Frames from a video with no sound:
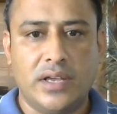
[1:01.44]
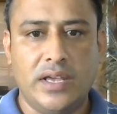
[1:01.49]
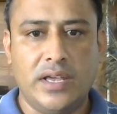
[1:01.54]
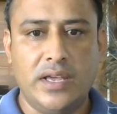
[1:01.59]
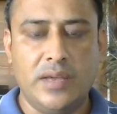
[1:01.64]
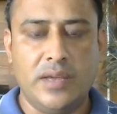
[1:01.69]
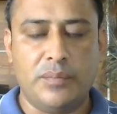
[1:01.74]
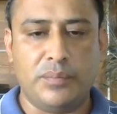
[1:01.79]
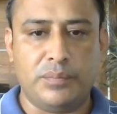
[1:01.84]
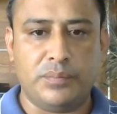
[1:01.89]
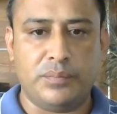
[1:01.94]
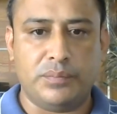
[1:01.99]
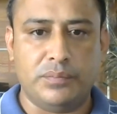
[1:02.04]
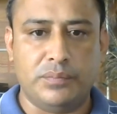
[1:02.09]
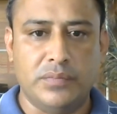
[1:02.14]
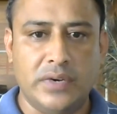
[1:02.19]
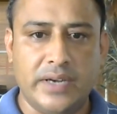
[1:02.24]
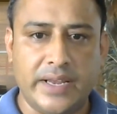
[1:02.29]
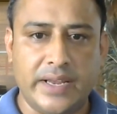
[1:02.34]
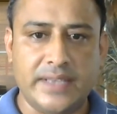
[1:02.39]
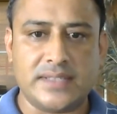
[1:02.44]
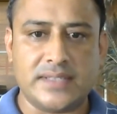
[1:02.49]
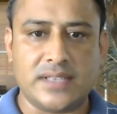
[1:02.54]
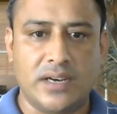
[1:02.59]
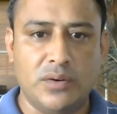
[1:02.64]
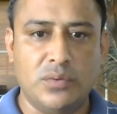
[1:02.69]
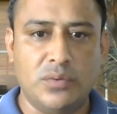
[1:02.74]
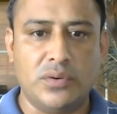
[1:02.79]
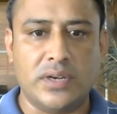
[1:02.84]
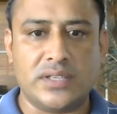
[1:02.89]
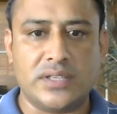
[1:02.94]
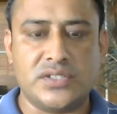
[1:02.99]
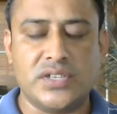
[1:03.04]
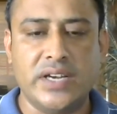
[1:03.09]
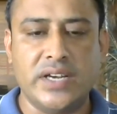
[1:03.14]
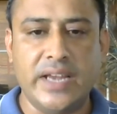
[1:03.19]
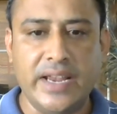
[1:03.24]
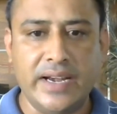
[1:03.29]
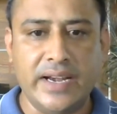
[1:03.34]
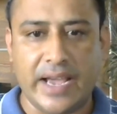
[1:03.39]
he lays out a
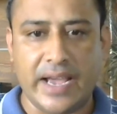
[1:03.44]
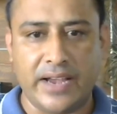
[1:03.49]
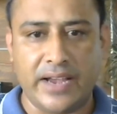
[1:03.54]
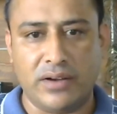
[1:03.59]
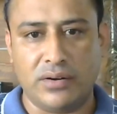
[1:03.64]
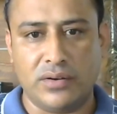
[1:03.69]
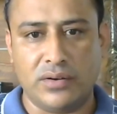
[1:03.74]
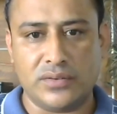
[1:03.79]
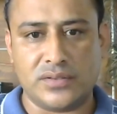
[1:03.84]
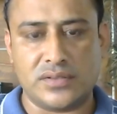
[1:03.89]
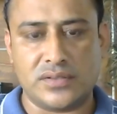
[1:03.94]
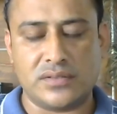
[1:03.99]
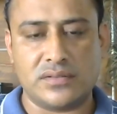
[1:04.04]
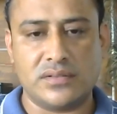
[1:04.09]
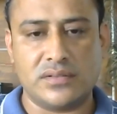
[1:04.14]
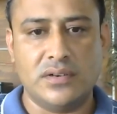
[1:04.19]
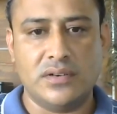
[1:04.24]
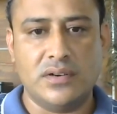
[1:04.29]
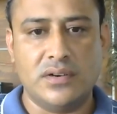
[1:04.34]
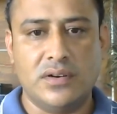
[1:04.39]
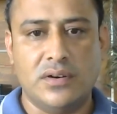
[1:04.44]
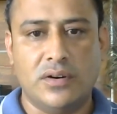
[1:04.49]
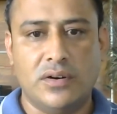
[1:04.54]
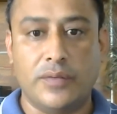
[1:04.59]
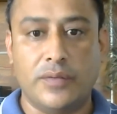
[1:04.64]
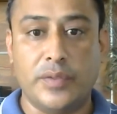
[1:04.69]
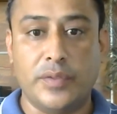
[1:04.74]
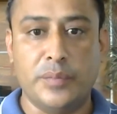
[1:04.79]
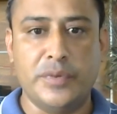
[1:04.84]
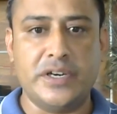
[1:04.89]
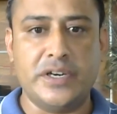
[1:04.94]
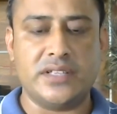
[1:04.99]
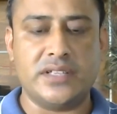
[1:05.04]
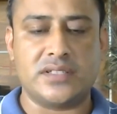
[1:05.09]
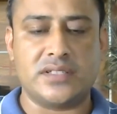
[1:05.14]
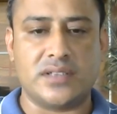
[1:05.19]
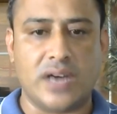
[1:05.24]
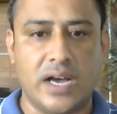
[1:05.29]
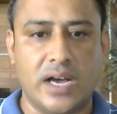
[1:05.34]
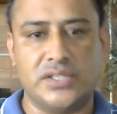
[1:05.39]
chilling diagnosis of the
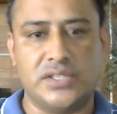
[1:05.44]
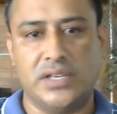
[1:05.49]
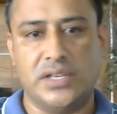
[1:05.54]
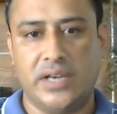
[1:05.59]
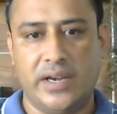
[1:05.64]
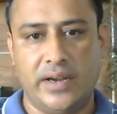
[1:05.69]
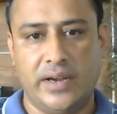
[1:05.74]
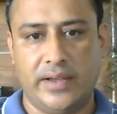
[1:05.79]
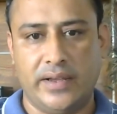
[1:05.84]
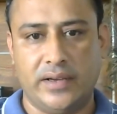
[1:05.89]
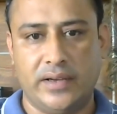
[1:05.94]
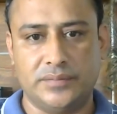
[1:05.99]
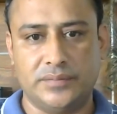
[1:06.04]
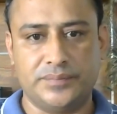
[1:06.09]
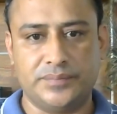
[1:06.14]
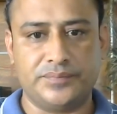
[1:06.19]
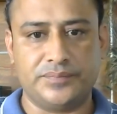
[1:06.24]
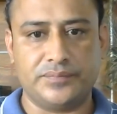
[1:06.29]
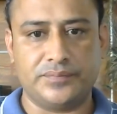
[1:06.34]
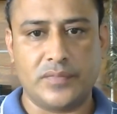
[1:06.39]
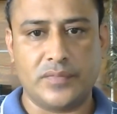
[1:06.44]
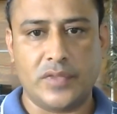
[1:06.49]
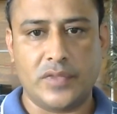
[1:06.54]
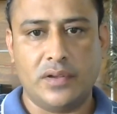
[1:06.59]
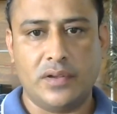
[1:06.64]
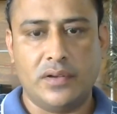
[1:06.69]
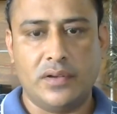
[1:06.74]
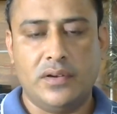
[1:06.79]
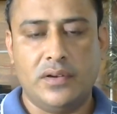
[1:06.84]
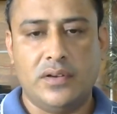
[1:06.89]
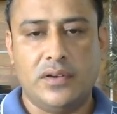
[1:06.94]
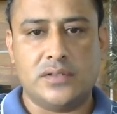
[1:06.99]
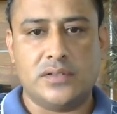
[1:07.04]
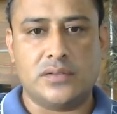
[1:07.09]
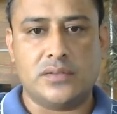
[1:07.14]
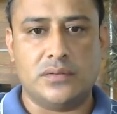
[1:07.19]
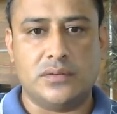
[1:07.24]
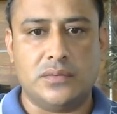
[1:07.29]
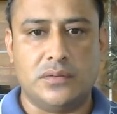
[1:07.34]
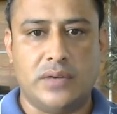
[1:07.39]
British Raj in India.
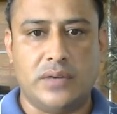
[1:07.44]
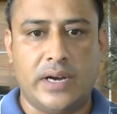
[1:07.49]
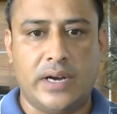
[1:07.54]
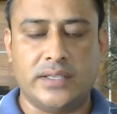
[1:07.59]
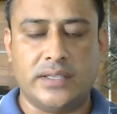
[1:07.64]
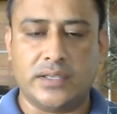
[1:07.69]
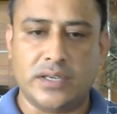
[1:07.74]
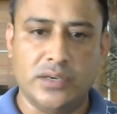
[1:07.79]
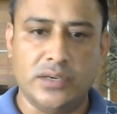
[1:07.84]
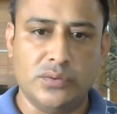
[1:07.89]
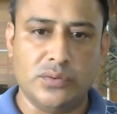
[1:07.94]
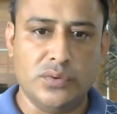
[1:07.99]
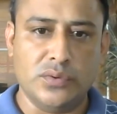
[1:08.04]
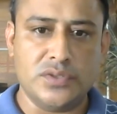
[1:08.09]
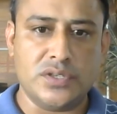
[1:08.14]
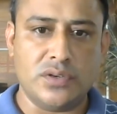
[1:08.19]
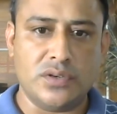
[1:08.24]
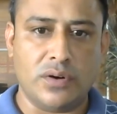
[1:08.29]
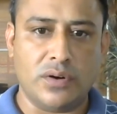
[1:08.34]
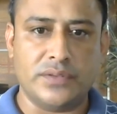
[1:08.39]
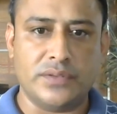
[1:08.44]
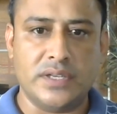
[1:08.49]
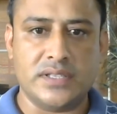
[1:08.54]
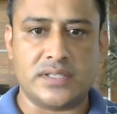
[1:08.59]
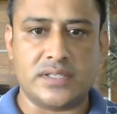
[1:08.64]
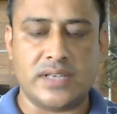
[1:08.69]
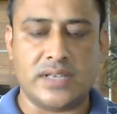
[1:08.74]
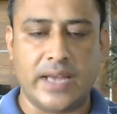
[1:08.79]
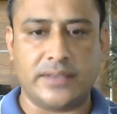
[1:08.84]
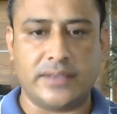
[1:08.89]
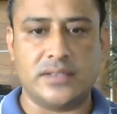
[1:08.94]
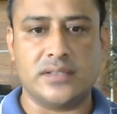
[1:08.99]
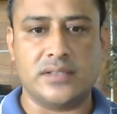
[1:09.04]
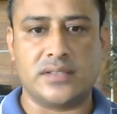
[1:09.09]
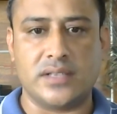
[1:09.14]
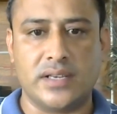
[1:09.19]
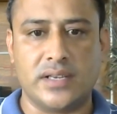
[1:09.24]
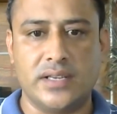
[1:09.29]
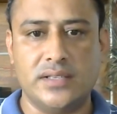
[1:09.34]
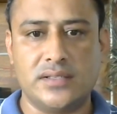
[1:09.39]
So at the conclusion of this lecture
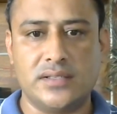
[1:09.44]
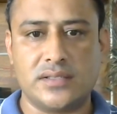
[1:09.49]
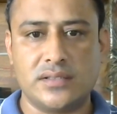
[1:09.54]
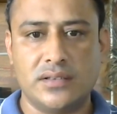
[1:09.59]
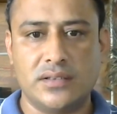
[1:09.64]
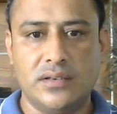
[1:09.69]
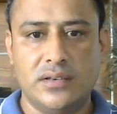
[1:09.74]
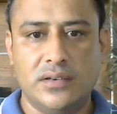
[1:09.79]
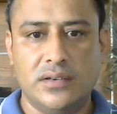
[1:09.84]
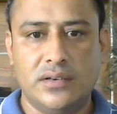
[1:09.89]
series,